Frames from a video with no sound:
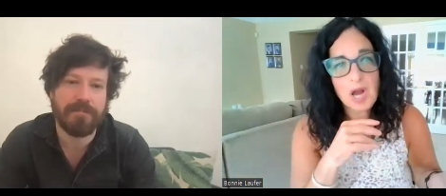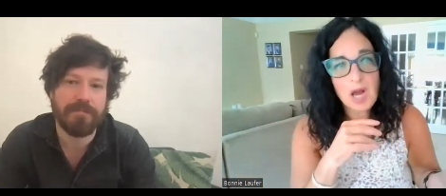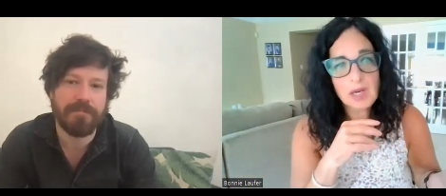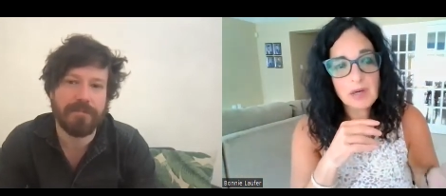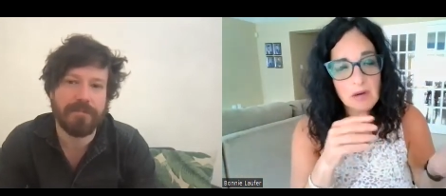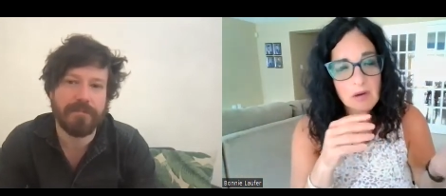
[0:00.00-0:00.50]

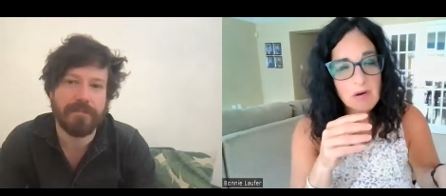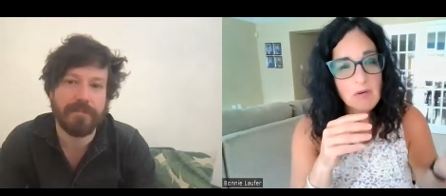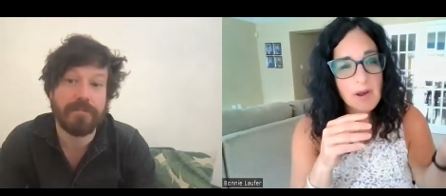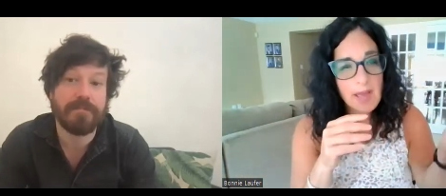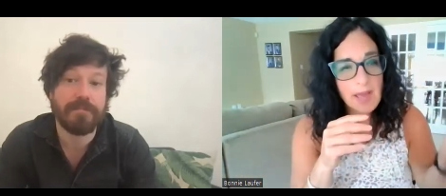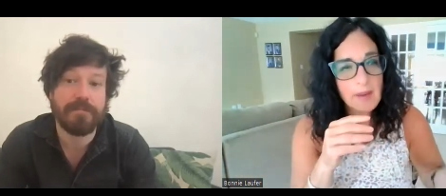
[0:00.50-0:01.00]
Speaker 1: John,
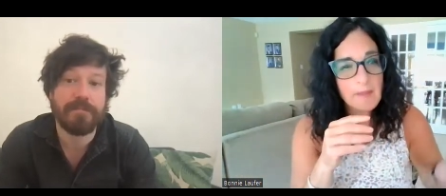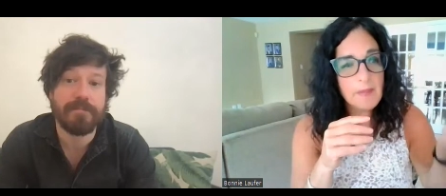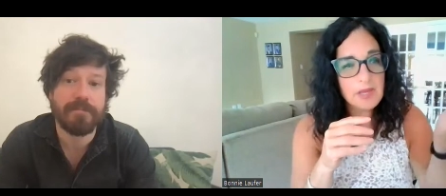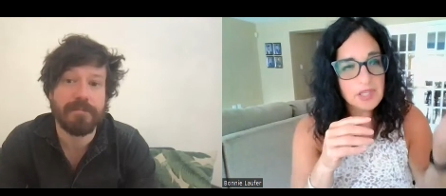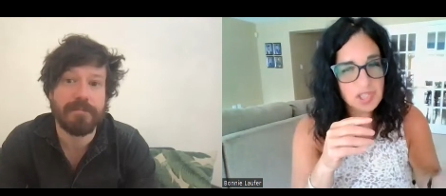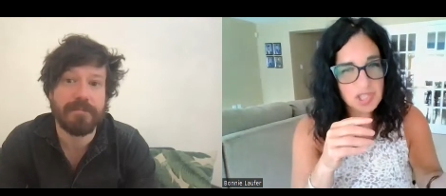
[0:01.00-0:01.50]

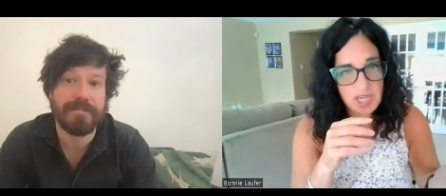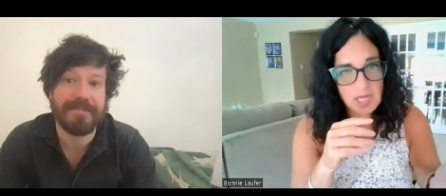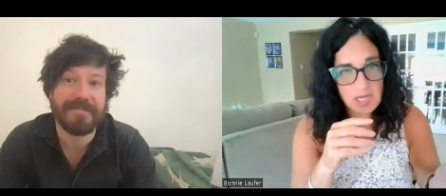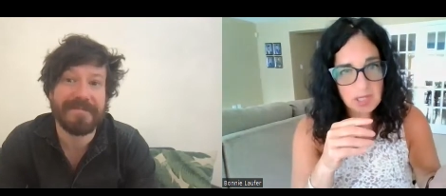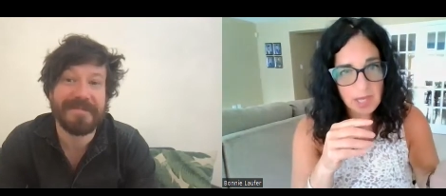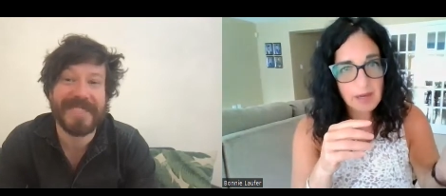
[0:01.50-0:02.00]

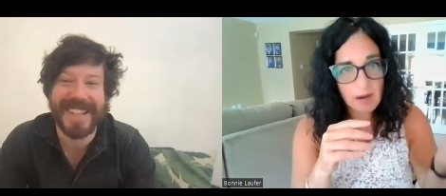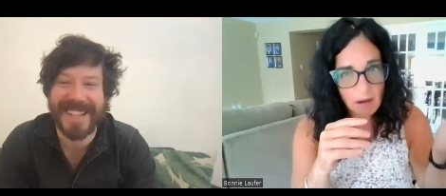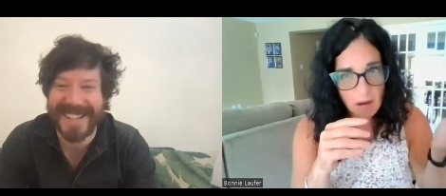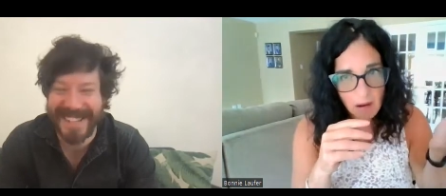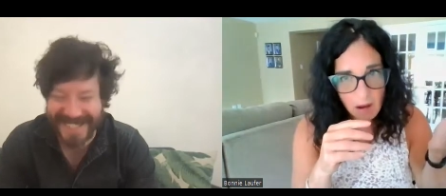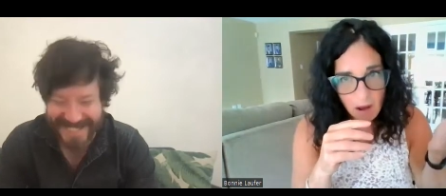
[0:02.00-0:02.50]
OMG, like
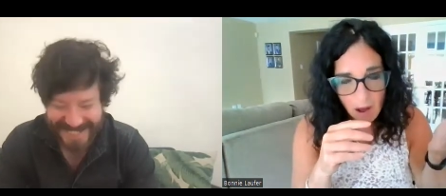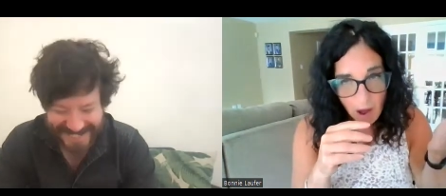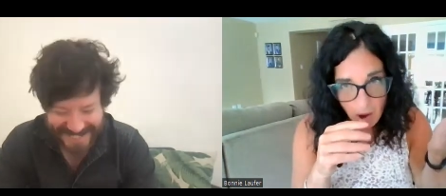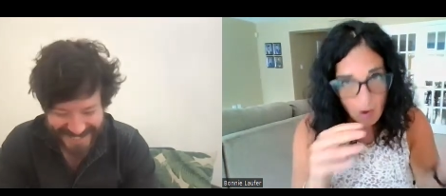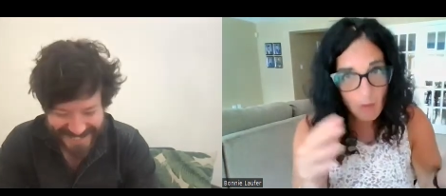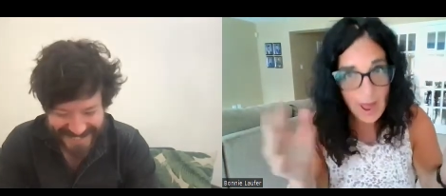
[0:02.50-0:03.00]

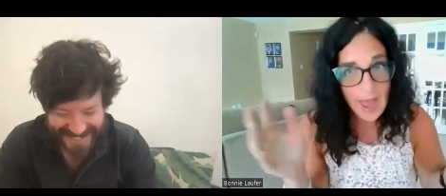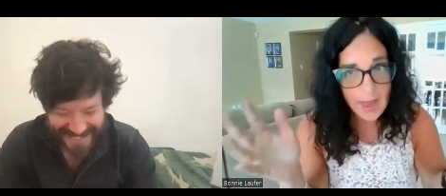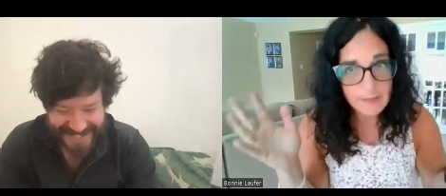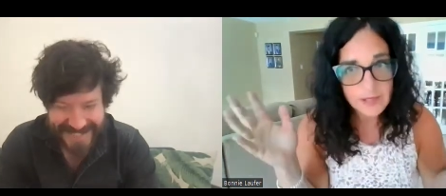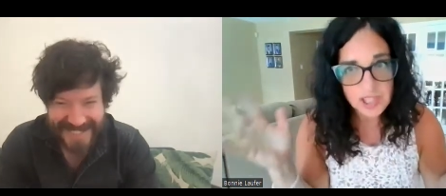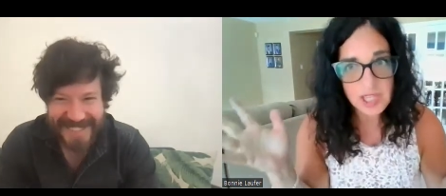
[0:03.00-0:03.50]

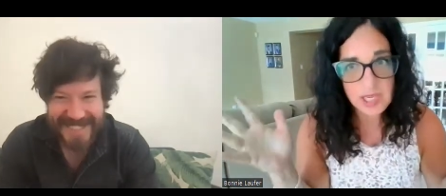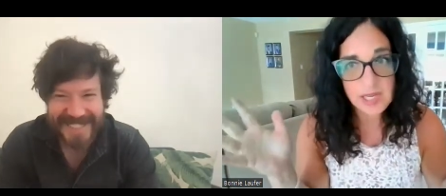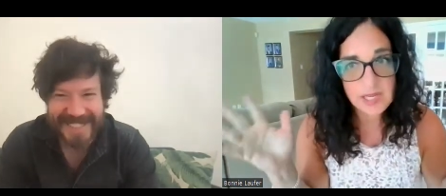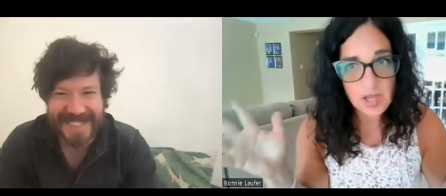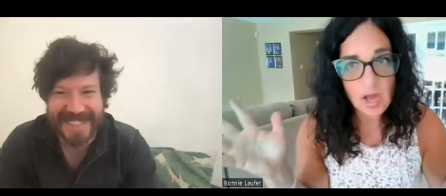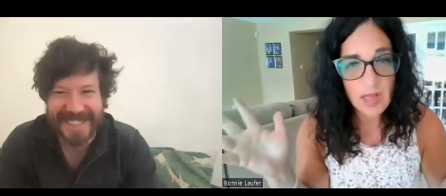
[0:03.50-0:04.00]

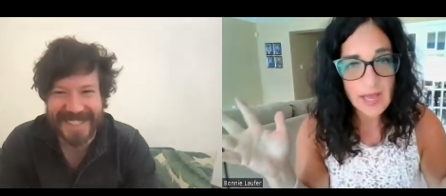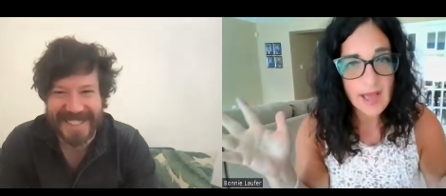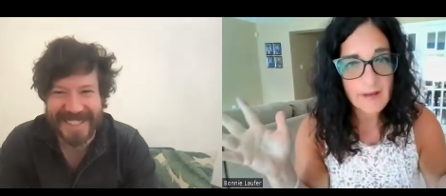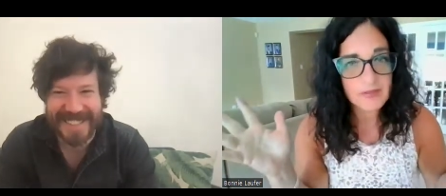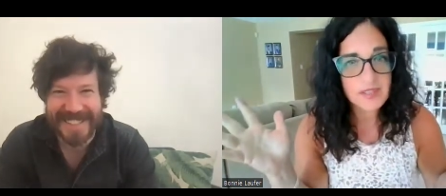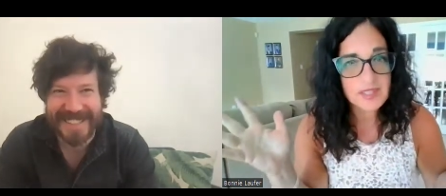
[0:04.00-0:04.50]
OMG is all I
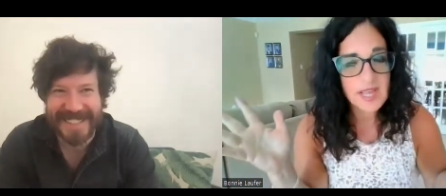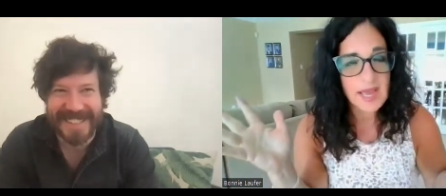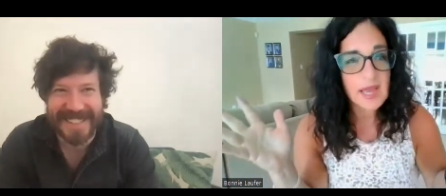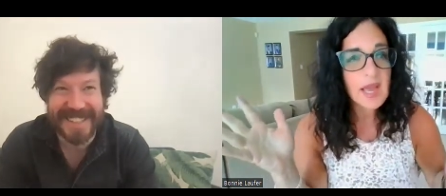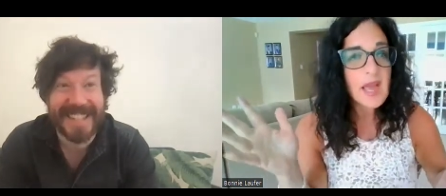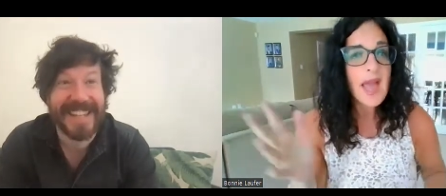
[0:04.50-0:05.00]
have to
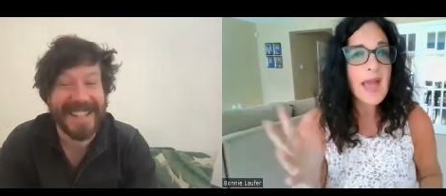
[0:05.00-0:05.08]
say.